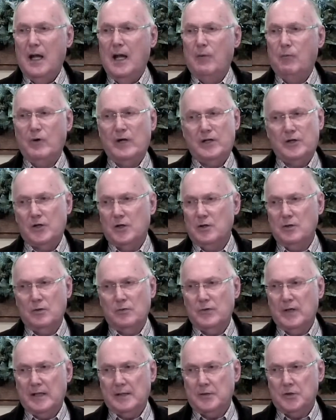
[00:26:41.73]
And we
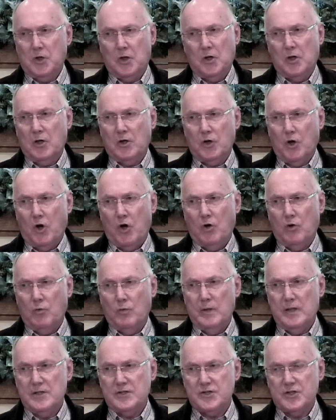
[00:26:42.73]
know that God
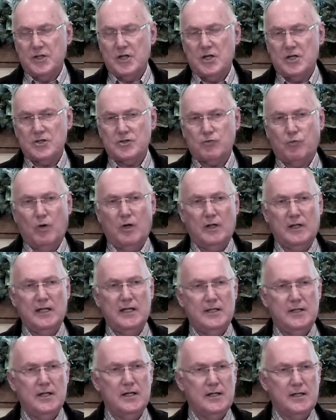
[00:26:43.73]
always does what
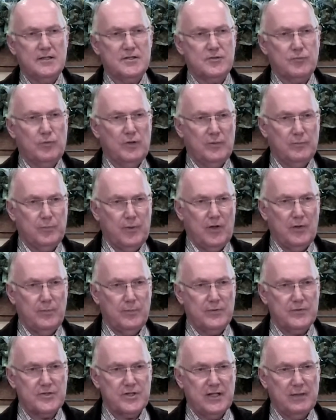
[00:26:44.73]
he does with
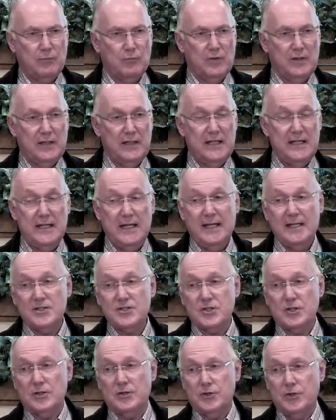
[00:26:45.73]
purpose. And when he
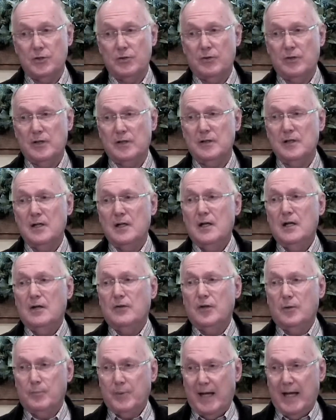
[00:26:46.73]
instituted
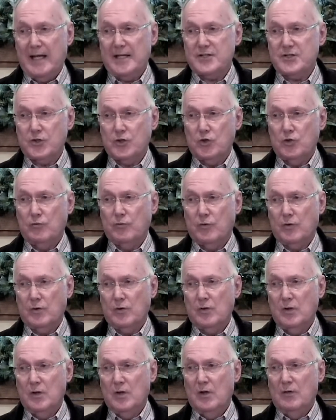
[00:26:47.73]
the
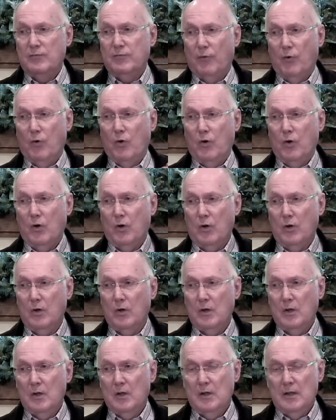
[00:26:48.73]
Passover
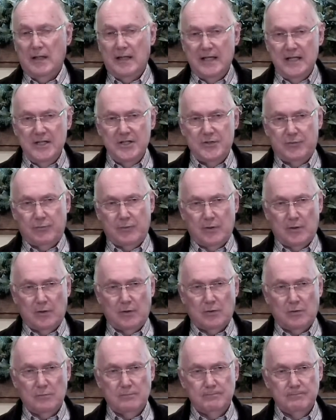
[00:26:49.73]
for
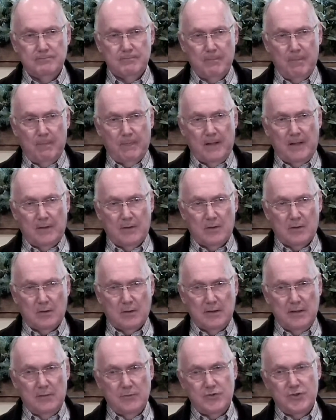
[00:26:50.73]
Israel under the
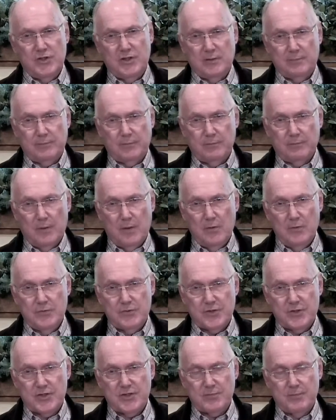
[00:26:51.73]
leadership of
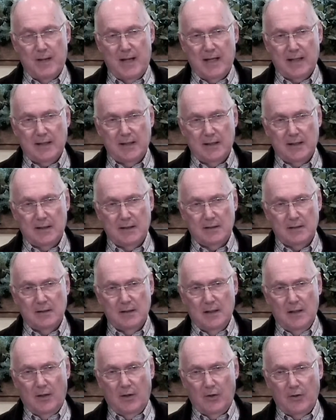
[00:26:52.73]
Moses back in
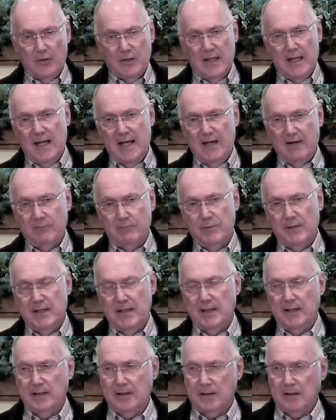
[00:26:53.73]
her day of
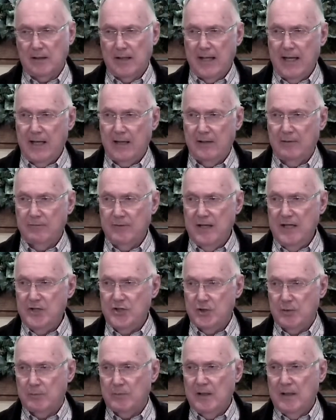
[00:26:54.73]
being in the land of
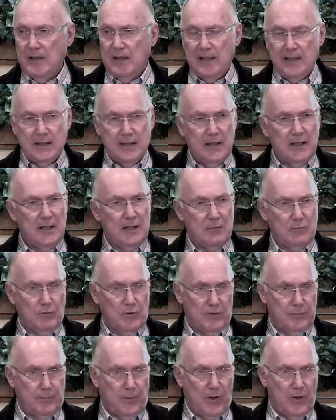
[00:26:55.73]
Egypt, he did it
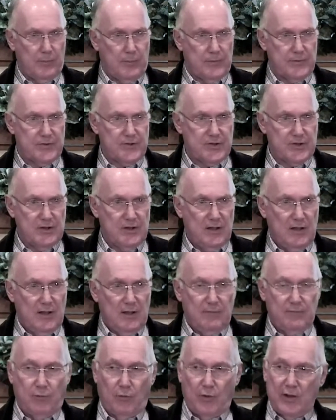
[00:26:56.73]
with purpose,
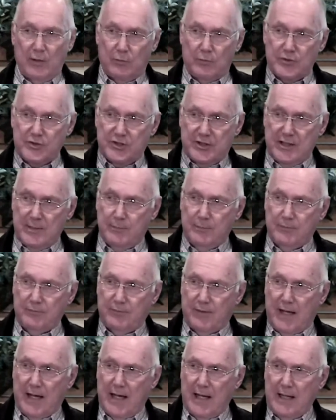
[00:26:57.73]
for it was
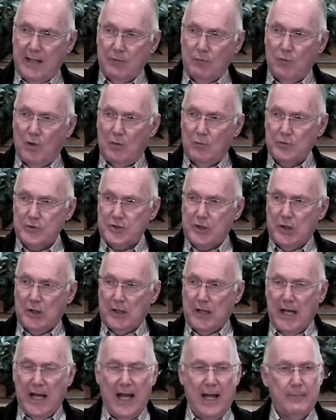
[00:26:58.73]
typifying what was
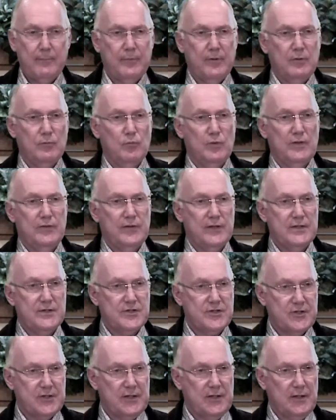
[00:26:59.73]
going to happen with his
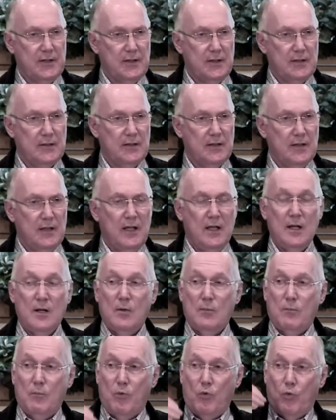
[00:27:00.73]
son
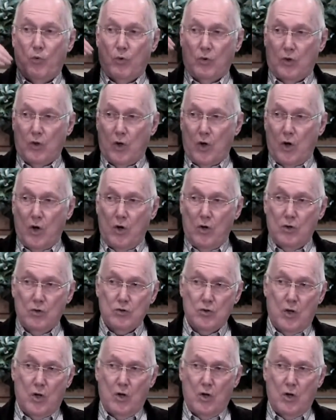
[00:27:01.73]
long,